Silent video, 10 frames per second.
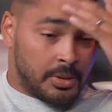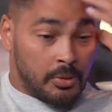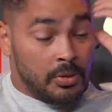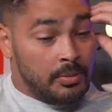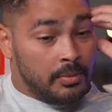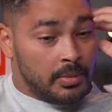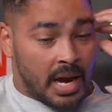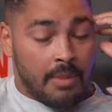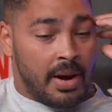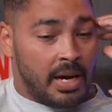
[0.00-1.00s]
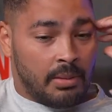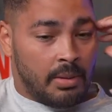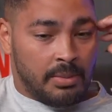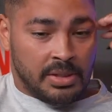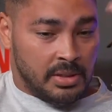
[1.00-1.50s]
good. Came back and my
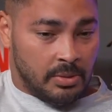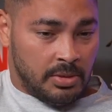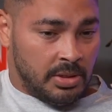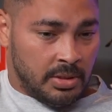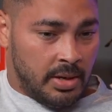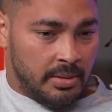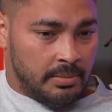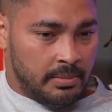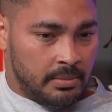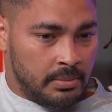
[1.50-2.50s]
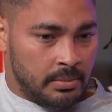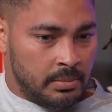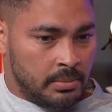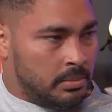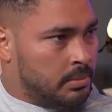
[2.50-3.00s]
missus was just like,
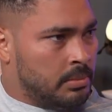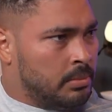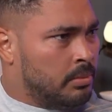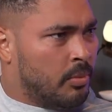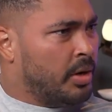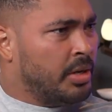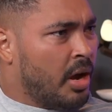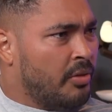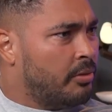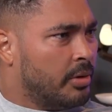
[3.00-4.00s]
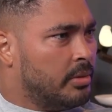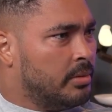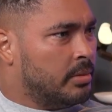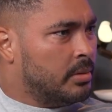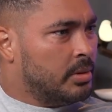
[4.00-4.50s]
why don't you go for it?
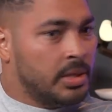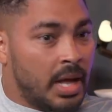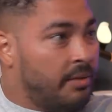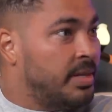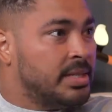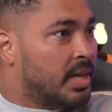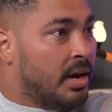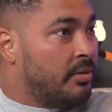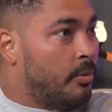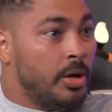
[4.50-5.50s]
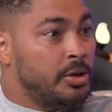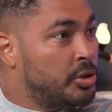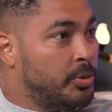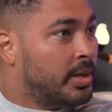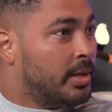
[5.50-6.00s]
You love this stuff. Why don't you
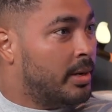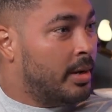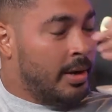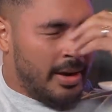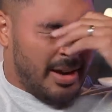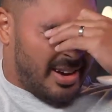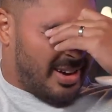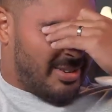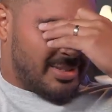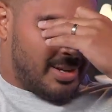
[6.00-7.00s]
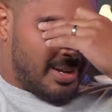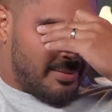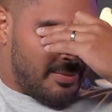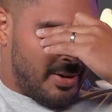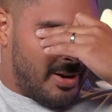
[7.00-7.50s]
do it? And I was like,
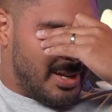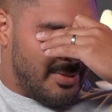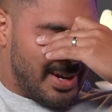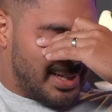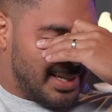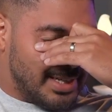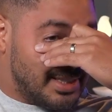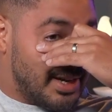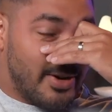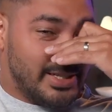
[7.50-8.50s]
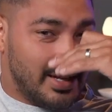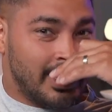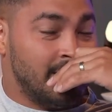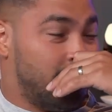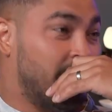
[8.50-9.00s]
oh, you make it sound so easy. Like,
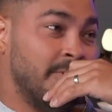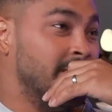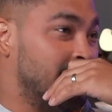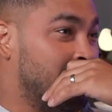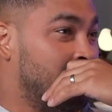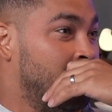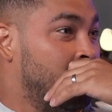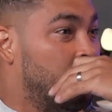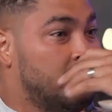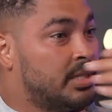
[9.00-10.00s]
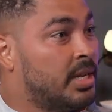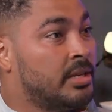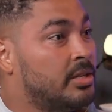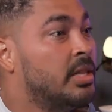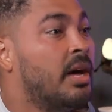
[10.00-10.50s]
here's a big risk. And she said,
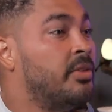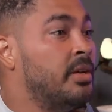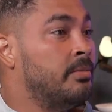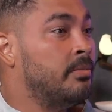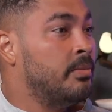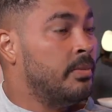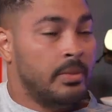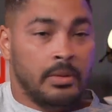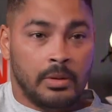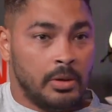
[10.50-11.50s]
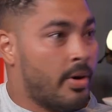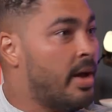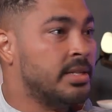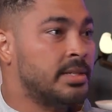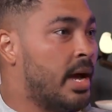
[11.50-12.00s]
you love it. You're great
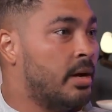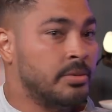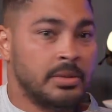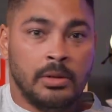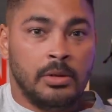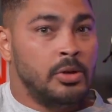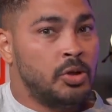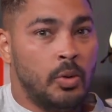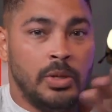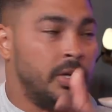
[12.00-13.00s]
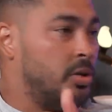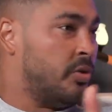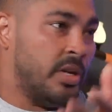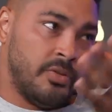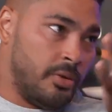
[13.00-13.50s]
at sales. Surely you can
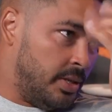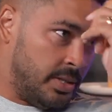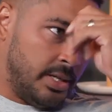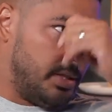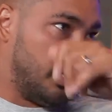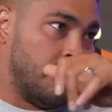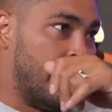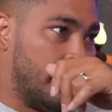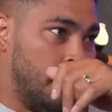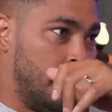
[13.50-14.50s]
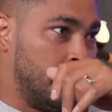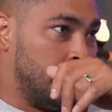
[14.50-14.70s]
transfer it into this. You can make it work.